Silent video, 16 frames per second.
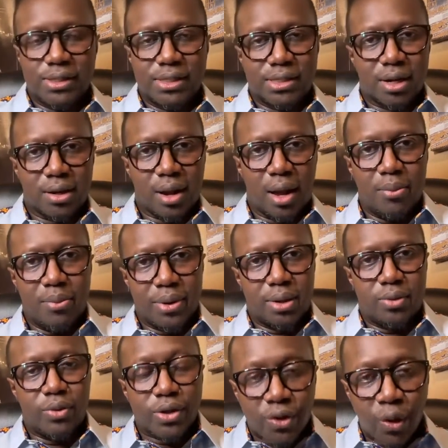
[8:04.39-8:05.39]
He's not
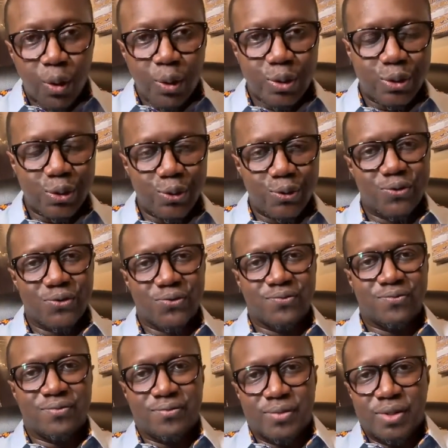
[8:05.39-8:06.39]
competent. We told you.
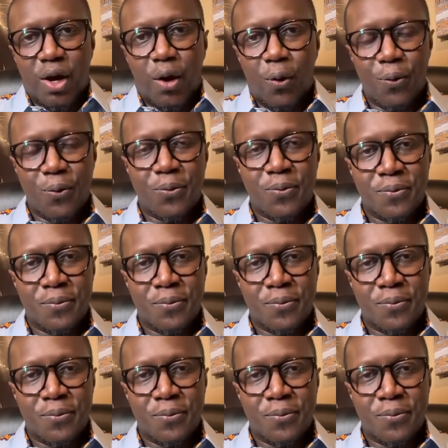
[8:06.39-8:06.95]
No.